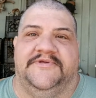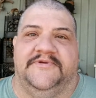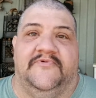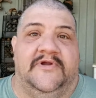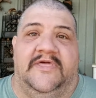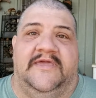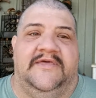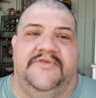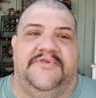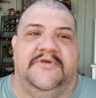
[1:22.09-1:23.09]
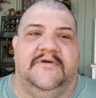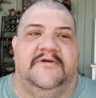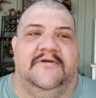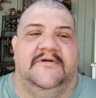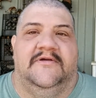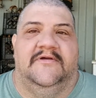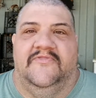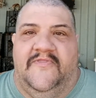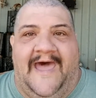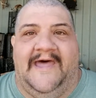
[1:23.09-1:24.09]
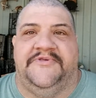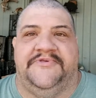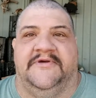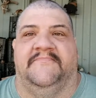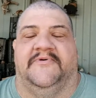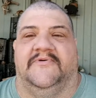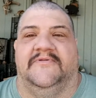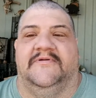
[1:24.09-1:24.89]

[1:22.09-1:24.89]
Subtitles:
It really is that simple.